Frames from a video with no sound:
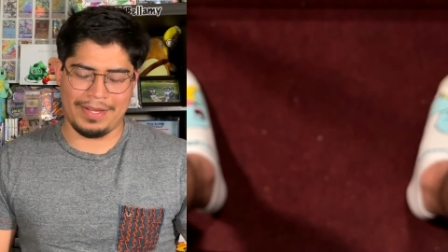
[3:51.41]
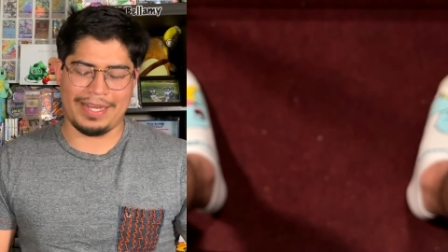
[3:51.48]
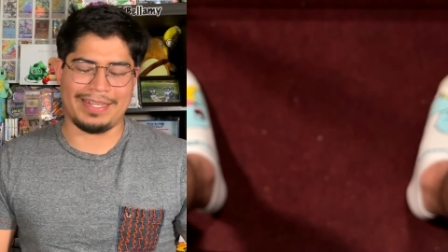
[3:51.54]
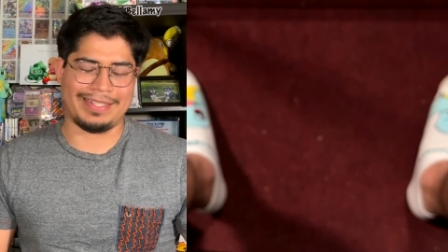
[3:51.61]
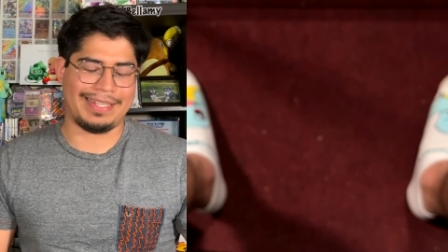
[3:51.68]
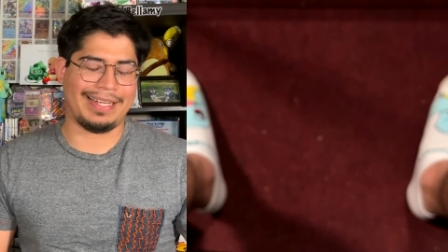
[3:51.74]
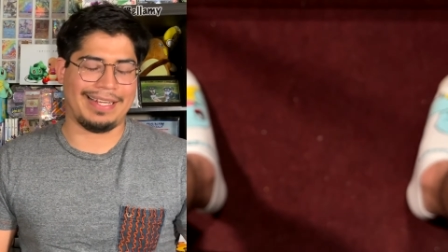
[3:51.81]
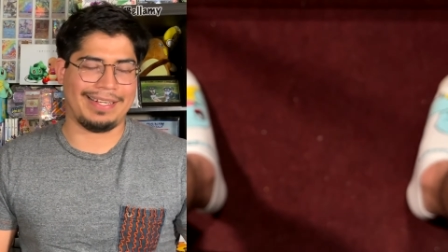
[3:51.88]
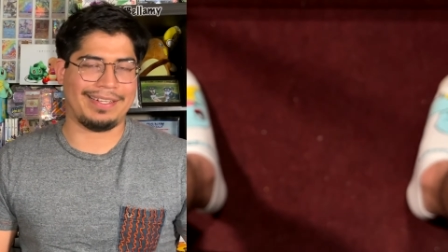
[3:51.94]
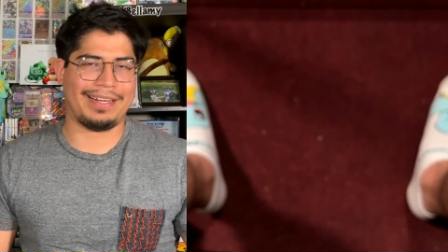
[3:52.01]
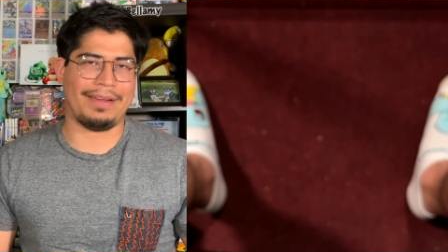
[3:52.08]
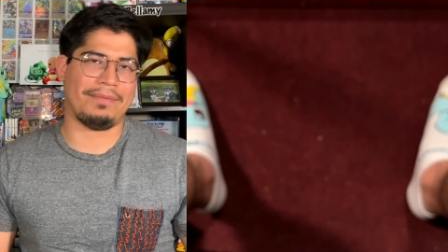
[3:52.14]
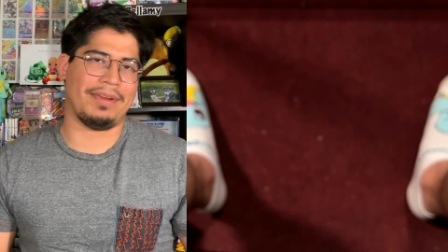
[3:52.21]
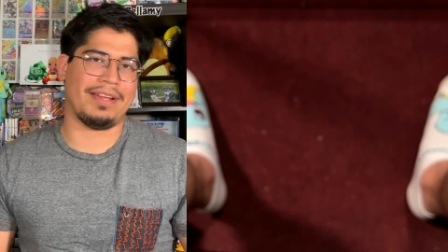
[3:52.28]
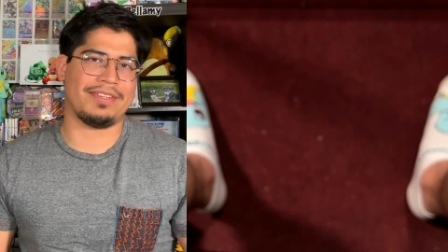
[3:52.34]
again,
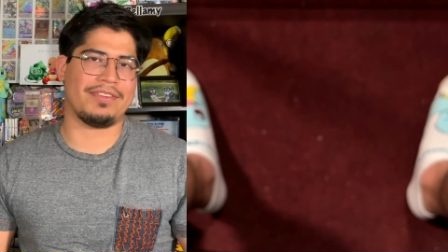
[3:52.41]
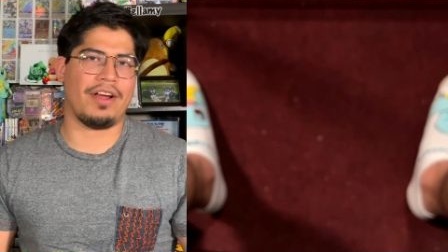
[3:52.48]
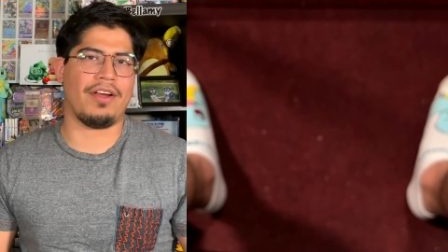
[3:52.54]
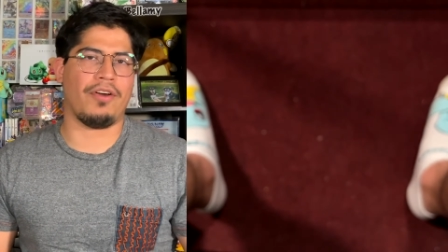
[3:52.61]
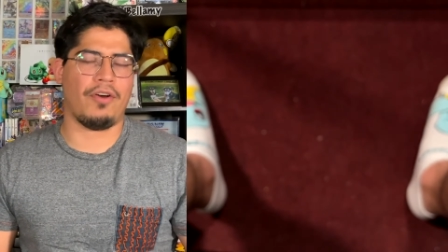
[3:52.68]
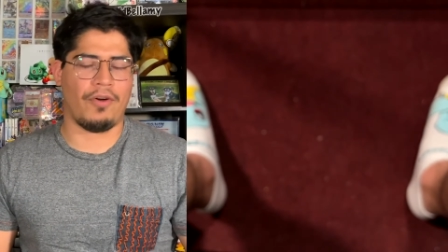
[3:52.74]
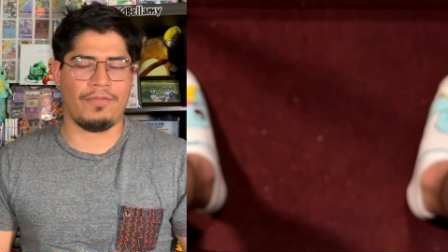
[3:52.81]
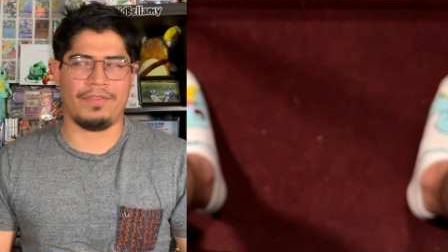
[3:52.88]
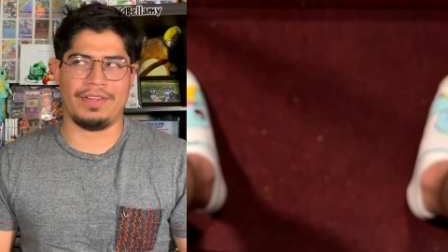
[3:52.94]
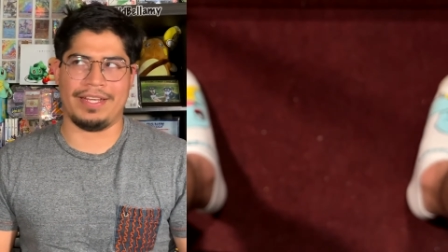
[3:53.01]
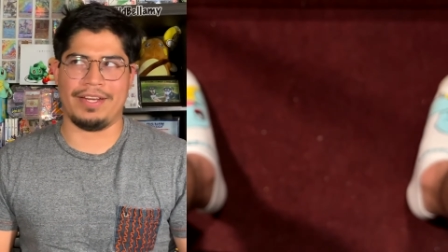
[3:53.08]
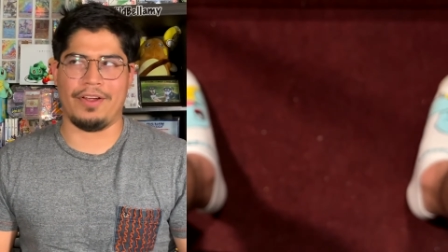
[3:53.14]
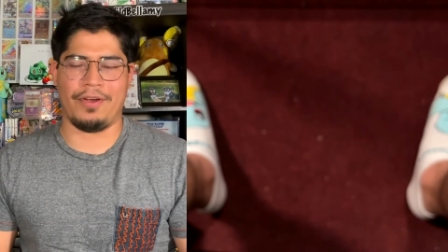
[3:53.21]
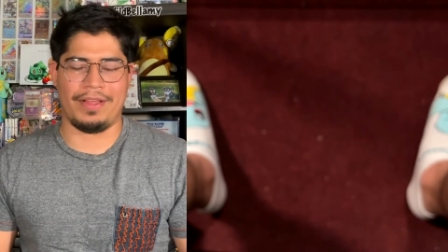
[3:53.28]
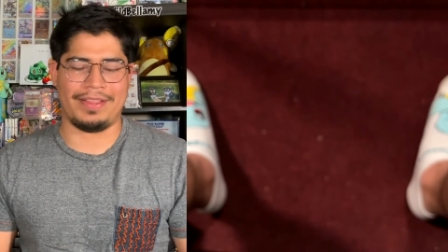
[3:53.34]
I mean, as y'all hopefully
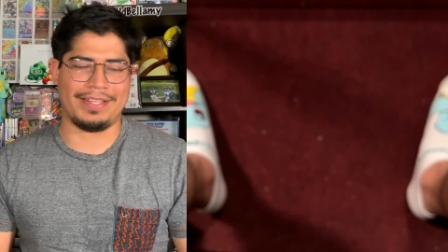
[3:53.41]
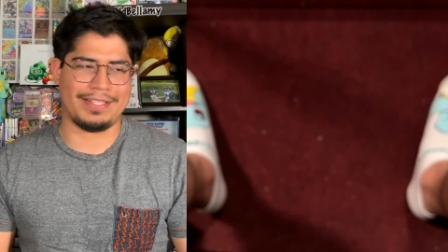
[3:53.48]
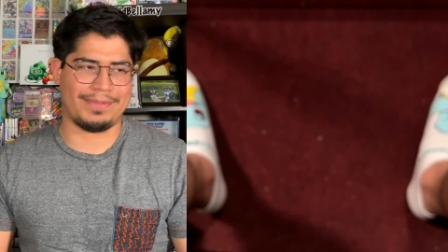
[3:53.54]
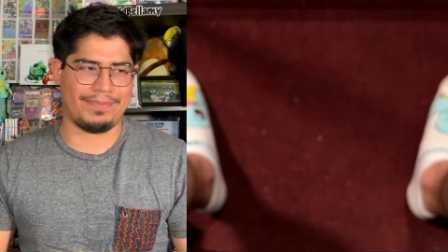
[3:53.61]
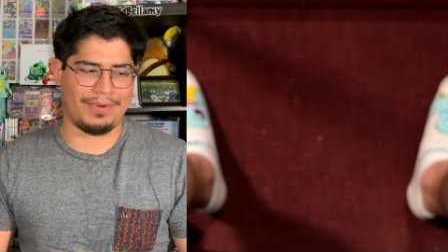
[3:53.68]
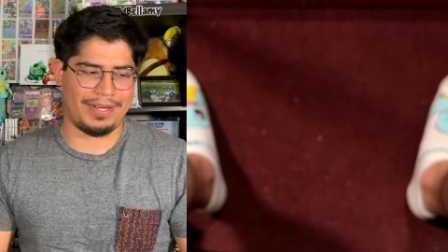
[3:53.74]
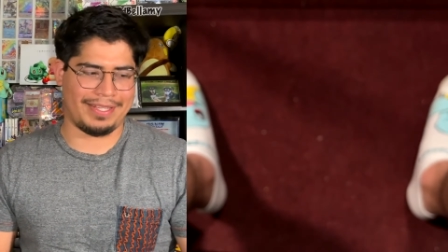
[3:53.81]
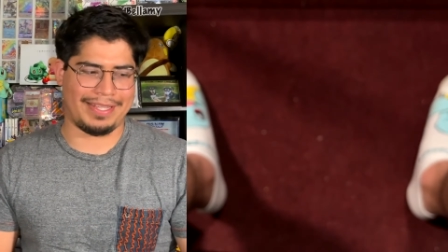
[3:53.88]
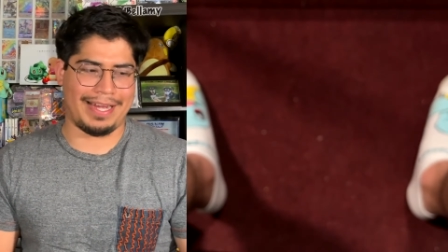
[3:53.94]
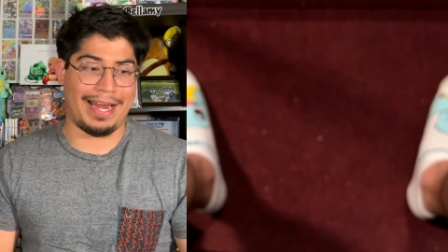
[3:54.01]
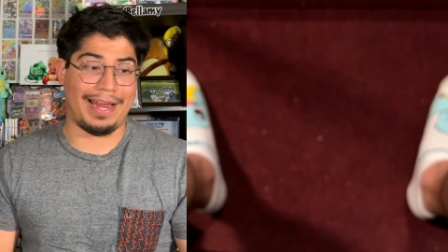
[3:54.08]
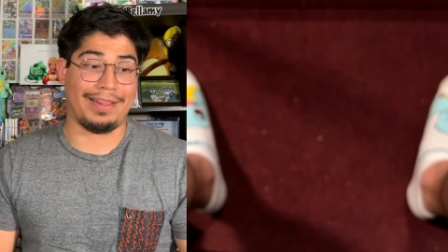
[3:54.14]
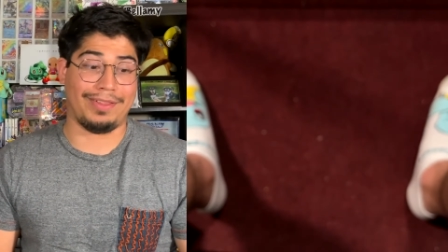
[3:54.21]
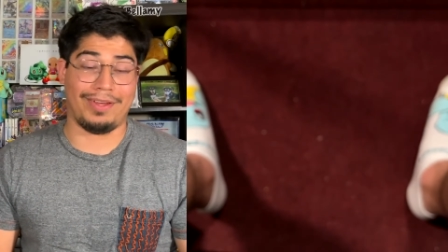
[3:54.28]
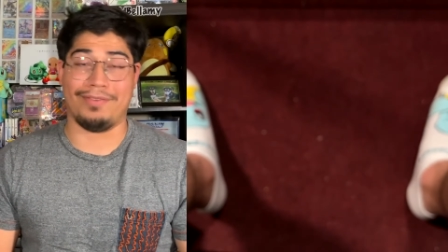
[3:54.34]
know at this point that
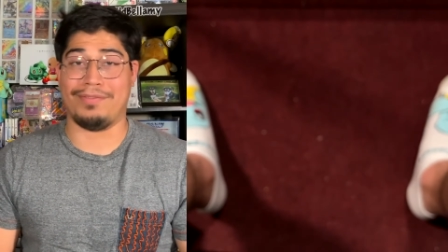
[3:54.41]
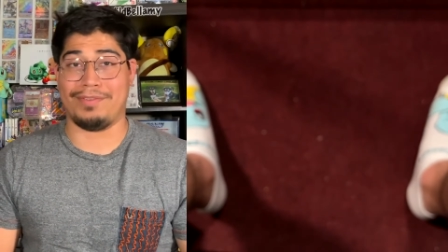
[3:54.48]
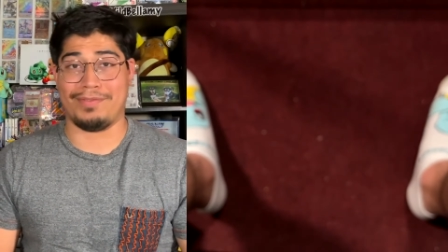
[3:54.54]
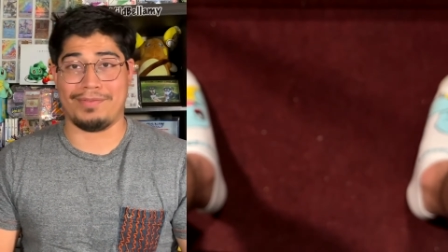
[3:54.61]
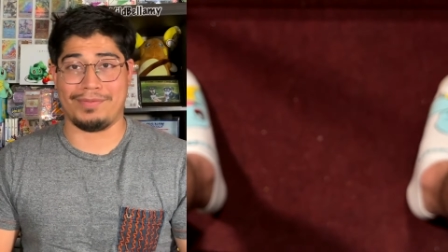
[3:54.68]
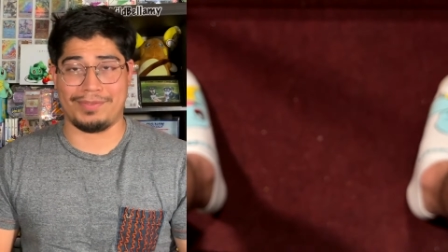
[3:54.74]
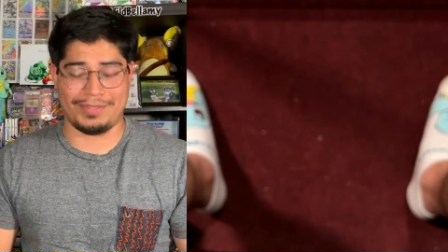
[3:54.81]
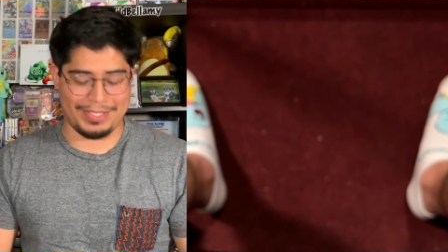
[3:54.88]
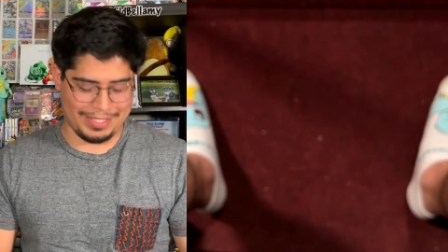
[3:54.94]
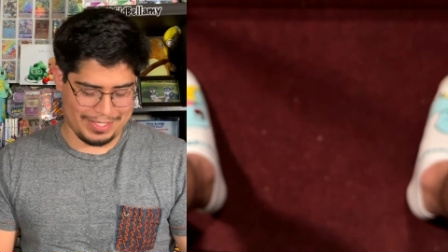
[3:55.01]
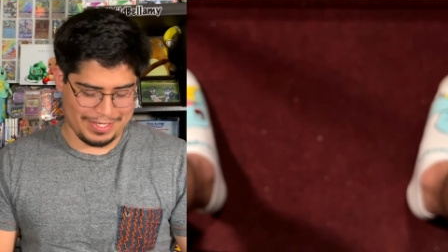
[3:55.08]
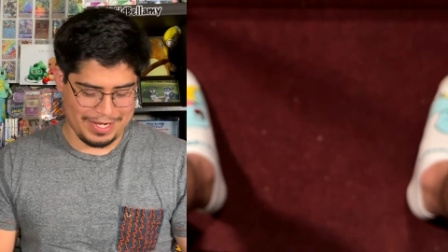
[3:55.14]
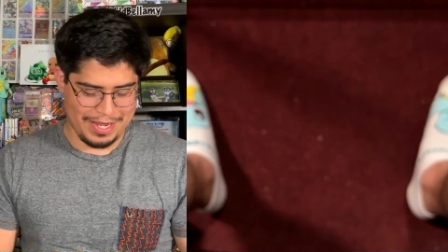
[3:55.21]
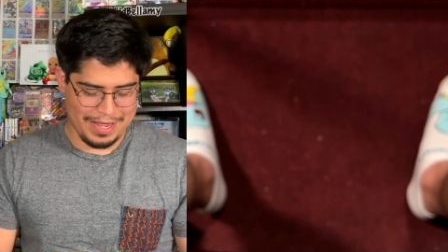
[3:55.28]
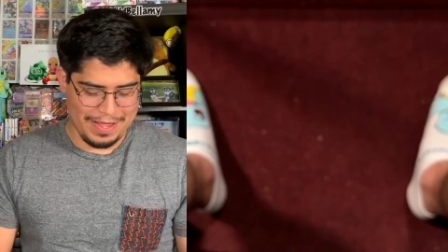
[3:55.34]
I love the Google
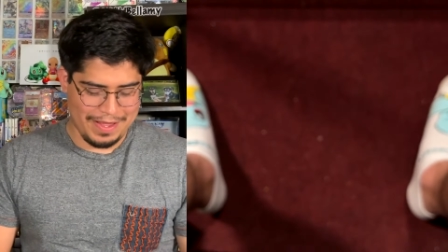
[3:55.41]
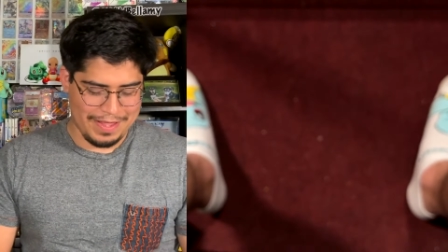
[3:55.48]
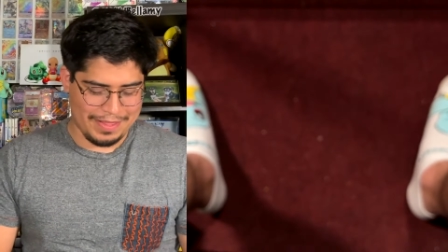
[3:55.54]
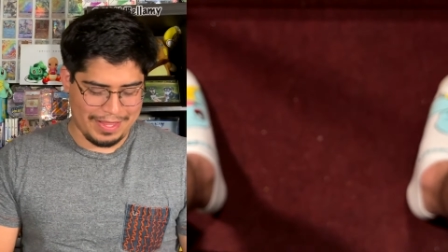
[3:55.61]
Fish.